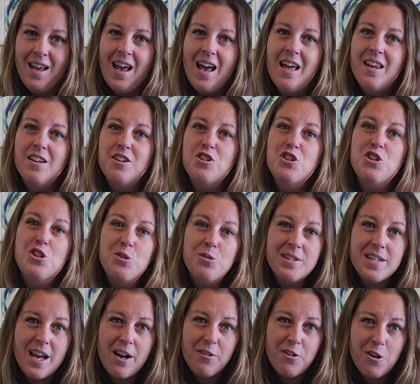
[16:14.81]
and a new
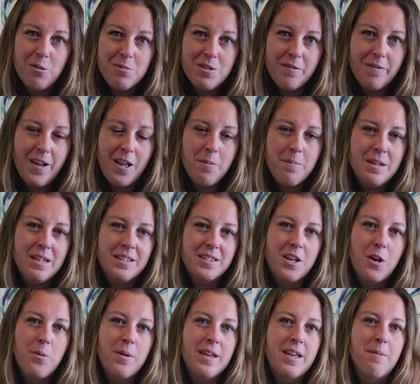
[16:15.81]
townhome development is
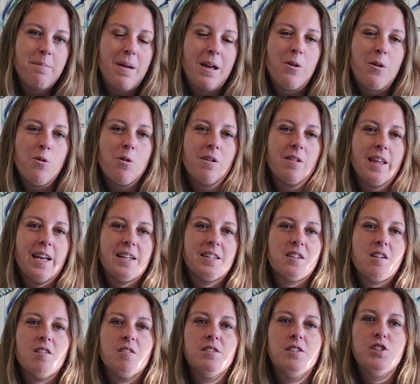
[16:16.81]
going in by Coral Lakes
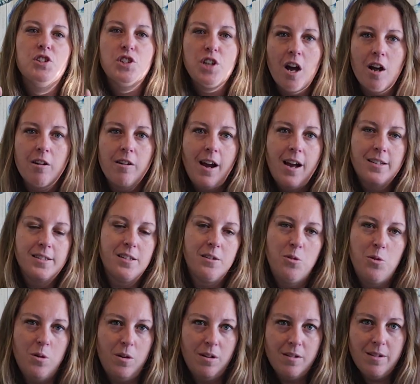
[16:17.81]
called Sawgrass at
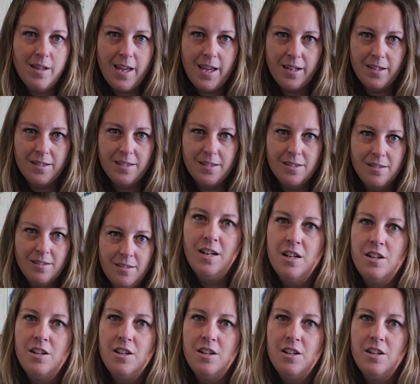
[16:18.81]
Coral Lakes.